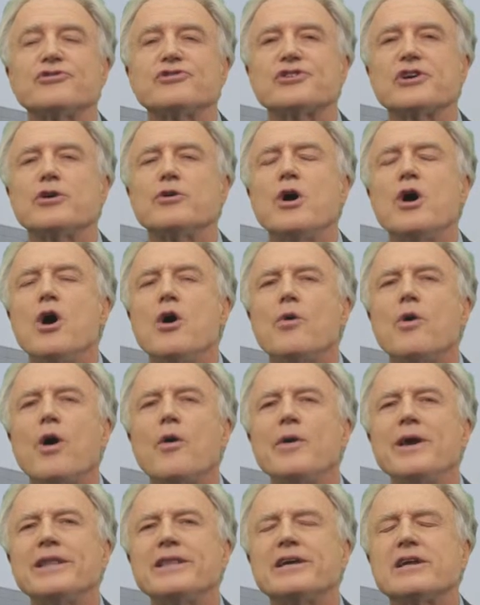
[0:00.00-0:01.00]
And so
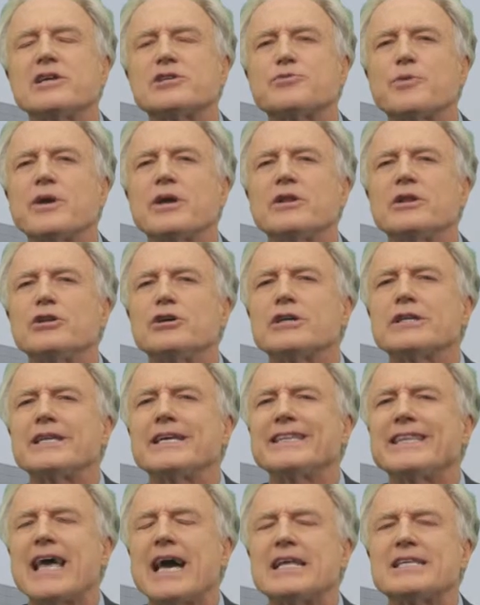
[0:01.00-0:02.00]
what we did is we
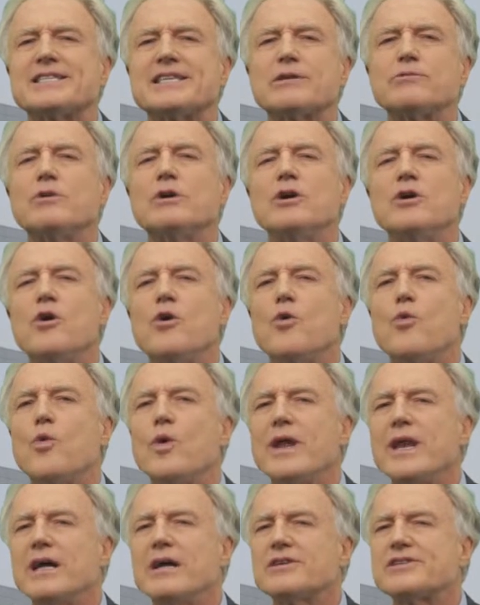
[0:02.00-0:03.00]
looked at that and said, well,
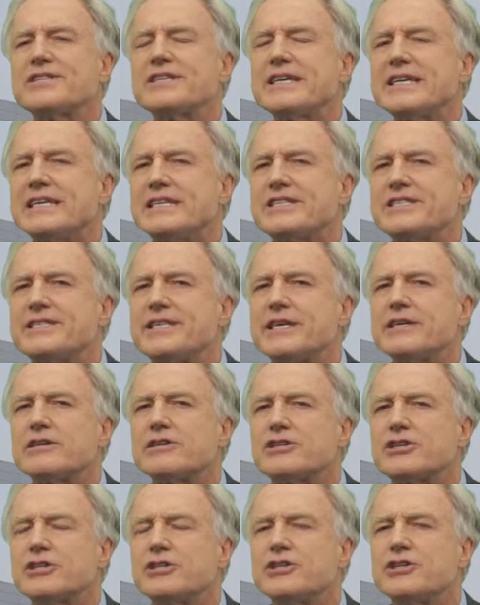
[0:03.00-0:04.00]
what else is
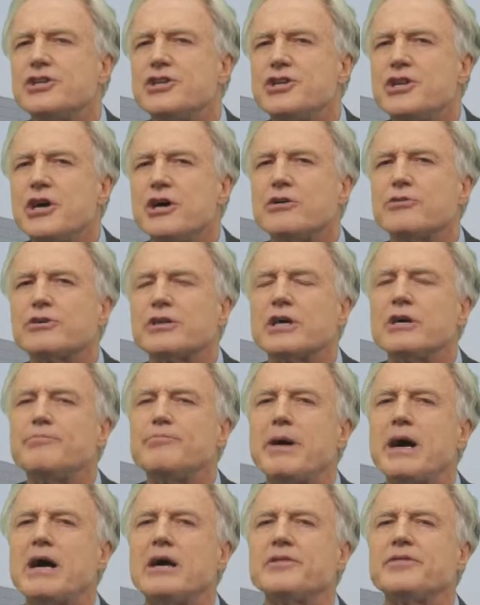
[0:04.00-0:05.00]
there to note
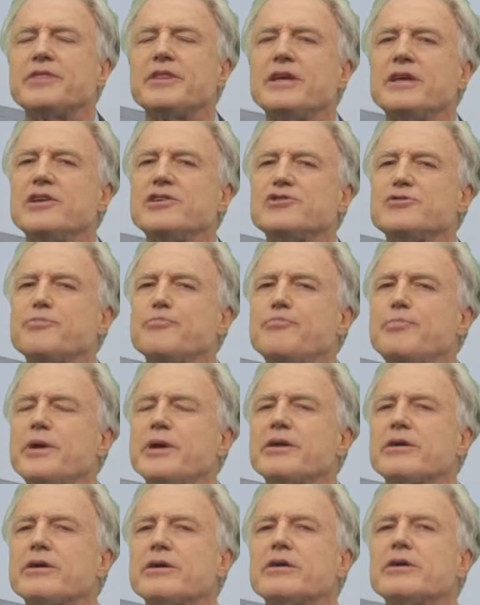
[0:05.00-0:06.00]
about these
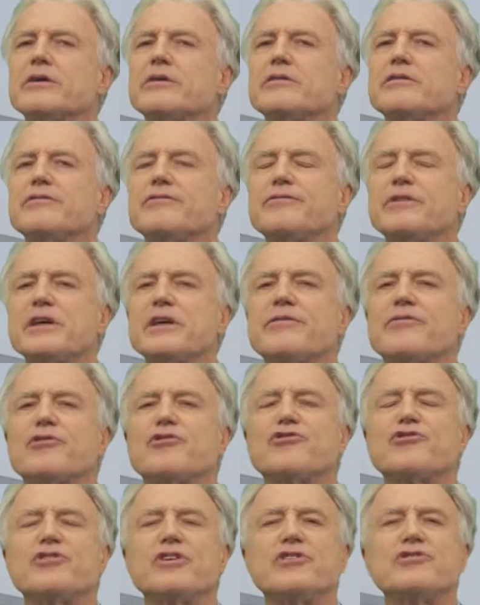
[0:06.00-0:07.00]
bitter
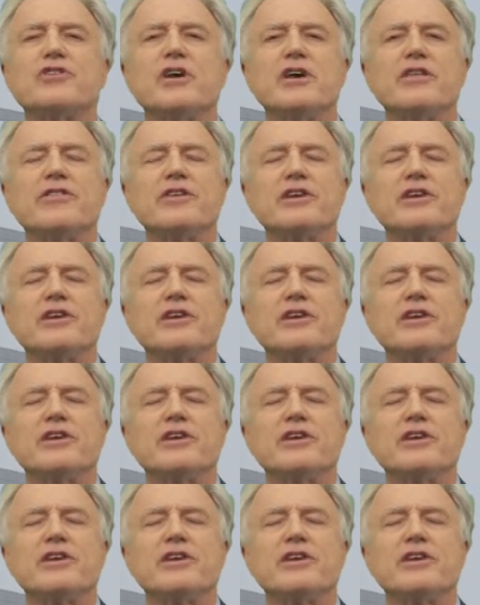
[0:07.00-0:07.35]
flavors, these